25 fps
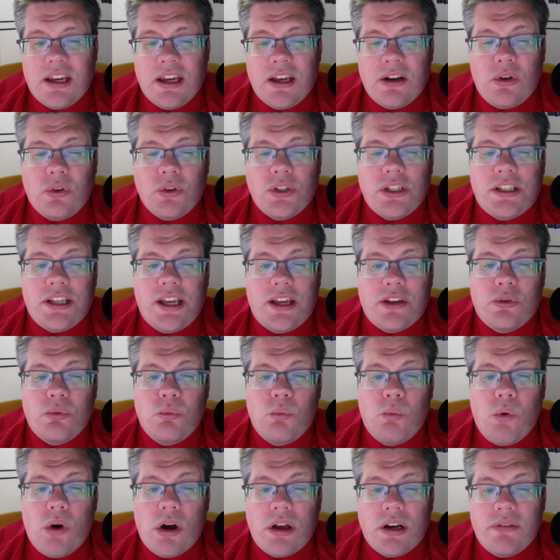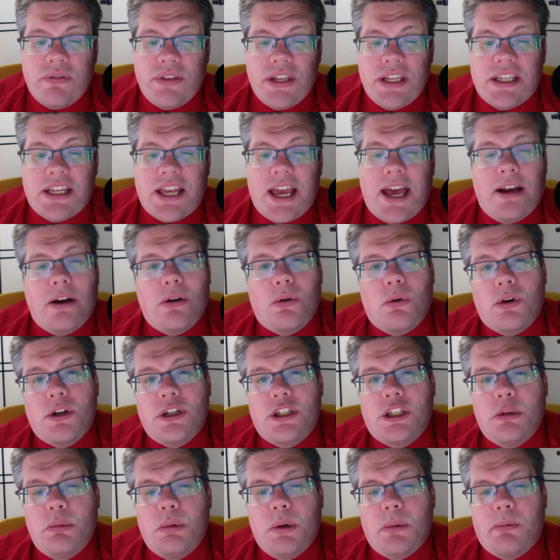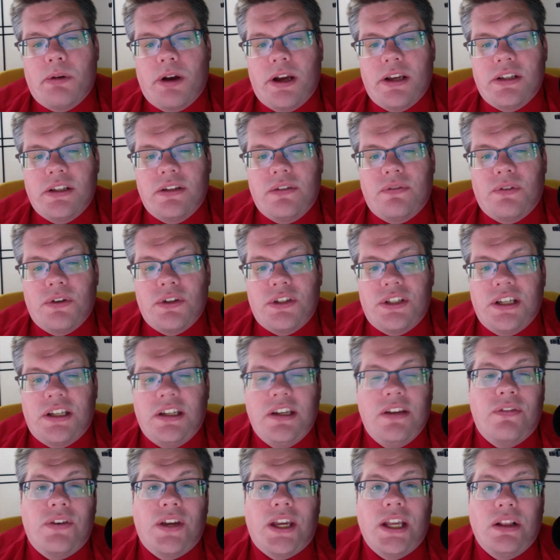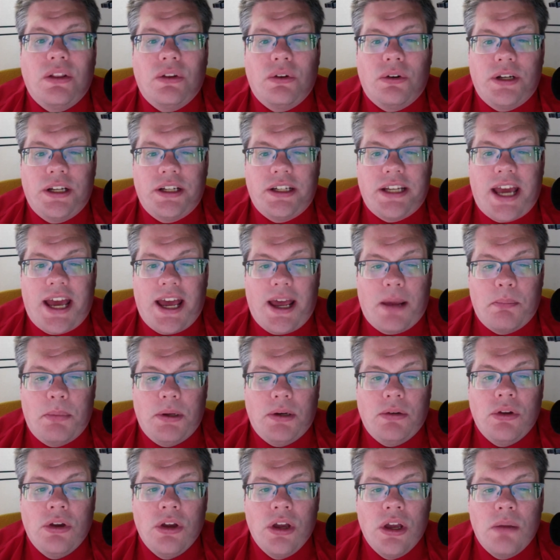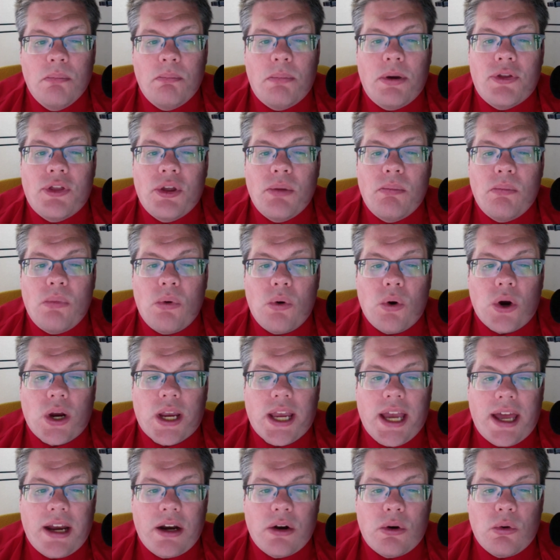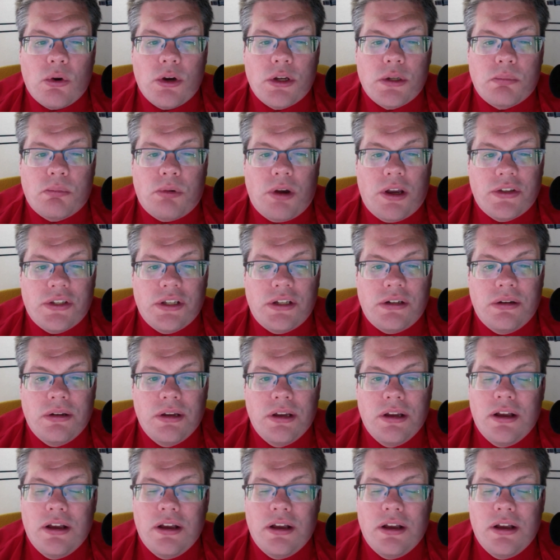it only takes one of these categories to be present for significant learning to happen, but the more categories present,